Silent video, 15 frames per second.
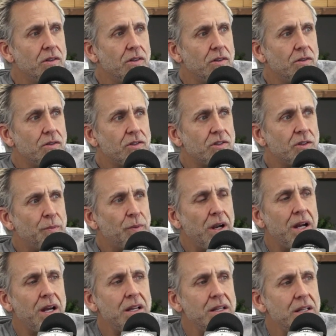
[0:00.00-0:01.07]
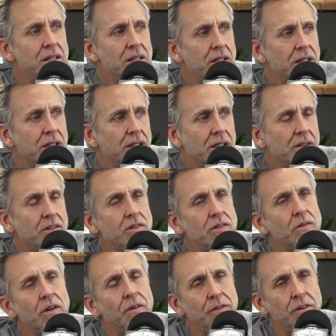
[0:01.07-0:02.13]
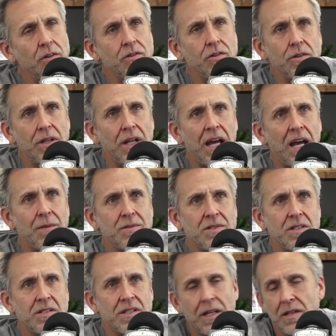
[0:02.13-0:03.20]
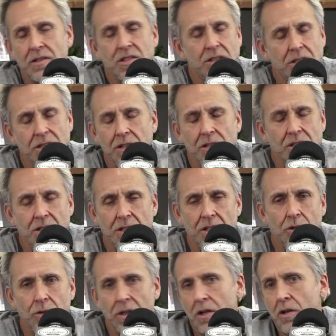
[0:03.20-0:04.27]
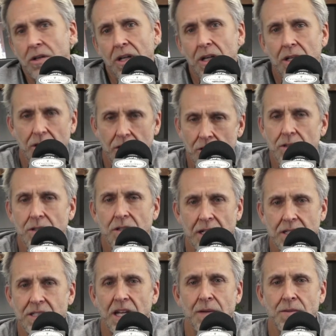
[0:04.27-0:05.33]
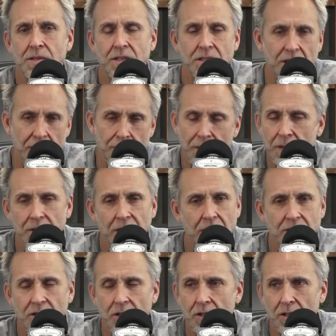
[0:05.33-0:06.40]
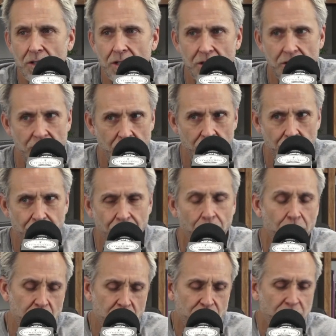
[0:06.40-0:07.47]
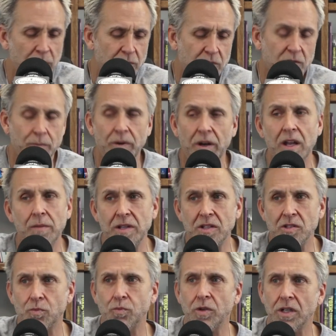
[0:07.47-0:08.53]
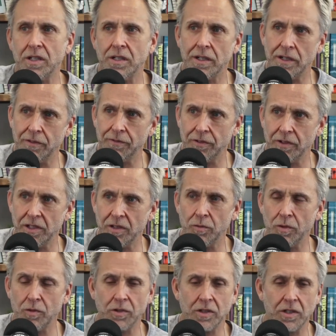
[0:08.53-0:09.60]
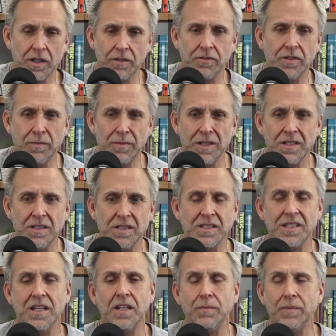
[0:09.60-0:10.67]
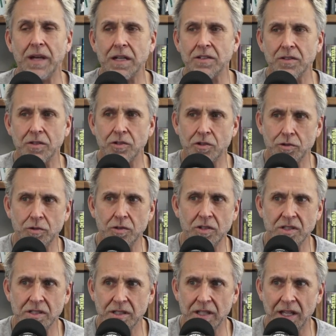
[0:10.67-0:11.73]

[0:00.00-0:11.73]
sobriety, if you're doing abstinence, like you're just going to quit, okay, that's abstinence. And maybe that's all you need to do. For most people, sobriety means recovery. And what recovery means, getting back to the truest